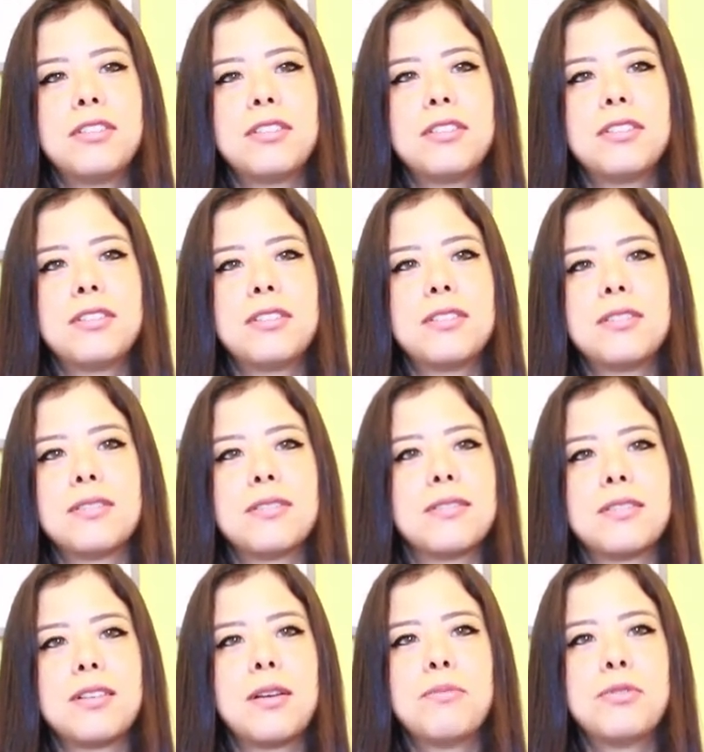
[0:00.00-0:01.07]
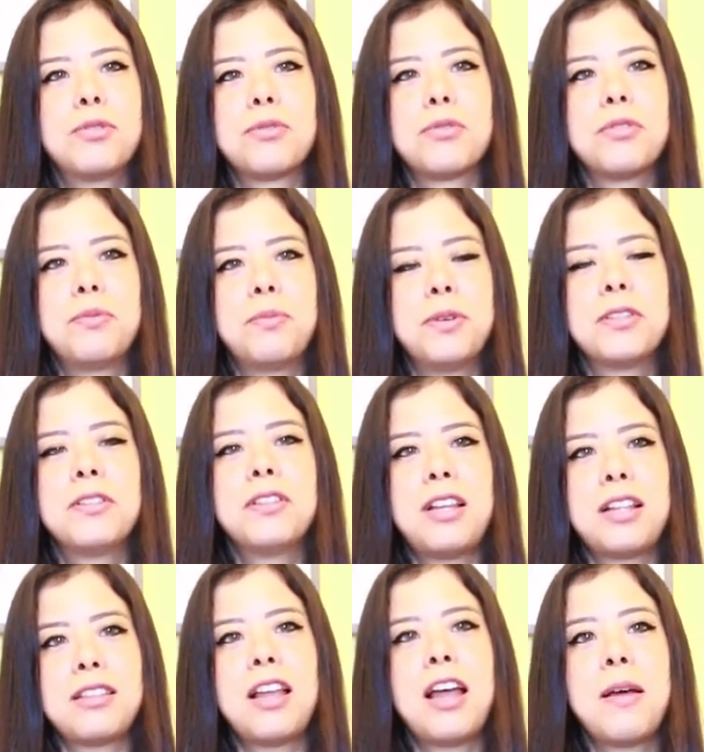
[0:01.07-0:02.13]
This is absurd, but
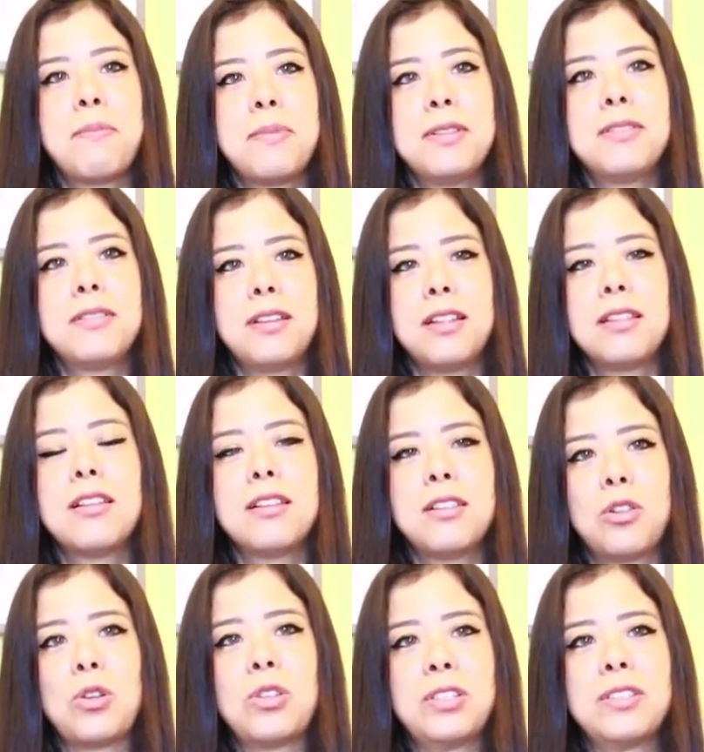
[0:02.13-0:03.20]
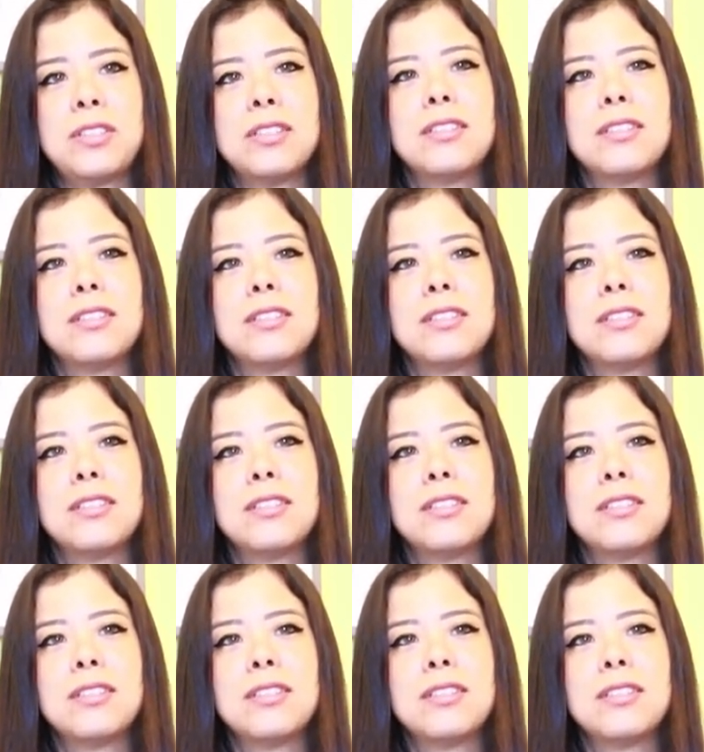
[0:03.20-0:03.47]
that happened and a lot.